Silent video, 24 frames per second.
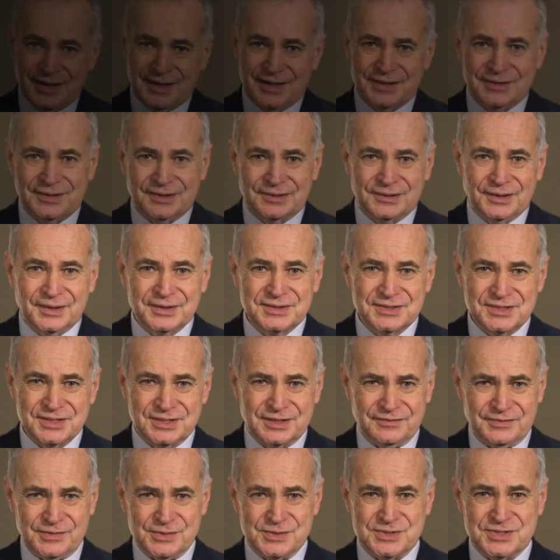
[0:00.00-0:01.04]
and I'd like to
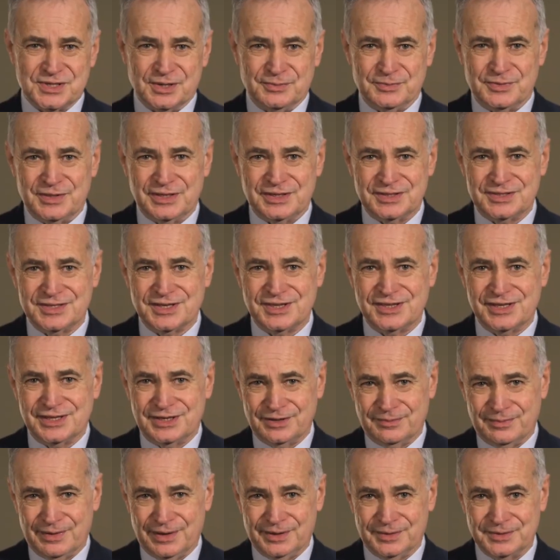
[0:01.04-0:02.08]
give you something to think
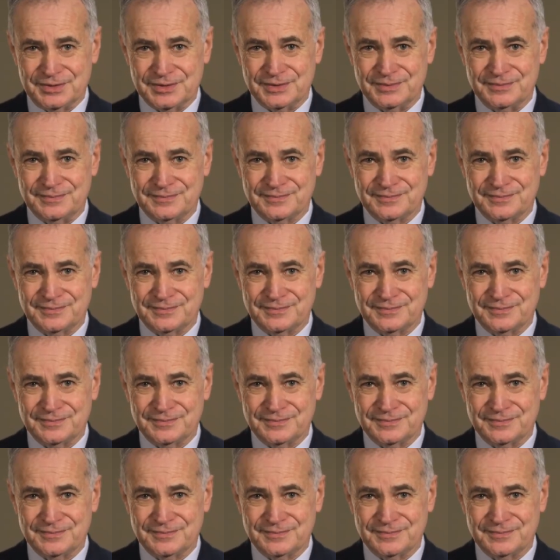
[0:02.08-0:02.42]
about.